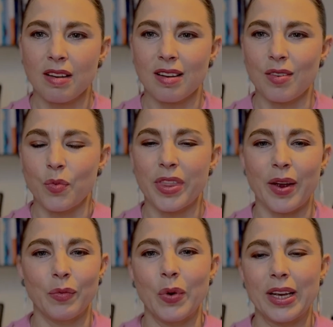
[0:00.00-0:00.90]
and
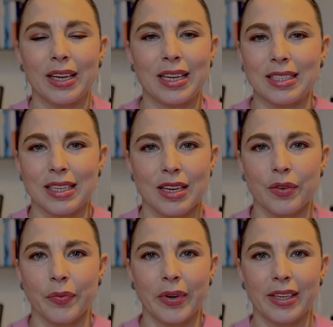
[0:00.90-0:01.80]
without realising
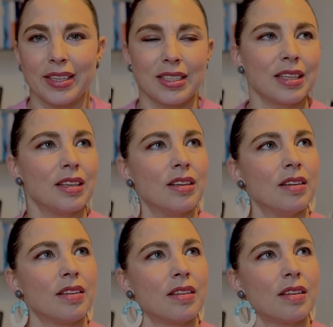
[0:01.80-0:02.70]

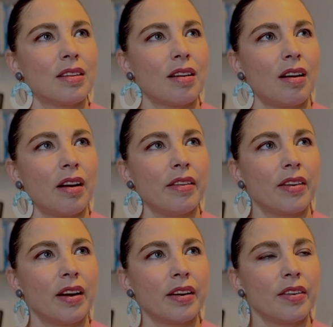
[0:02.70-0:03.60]
that I
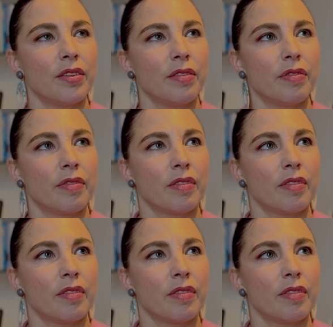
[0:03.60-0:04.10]
kind of,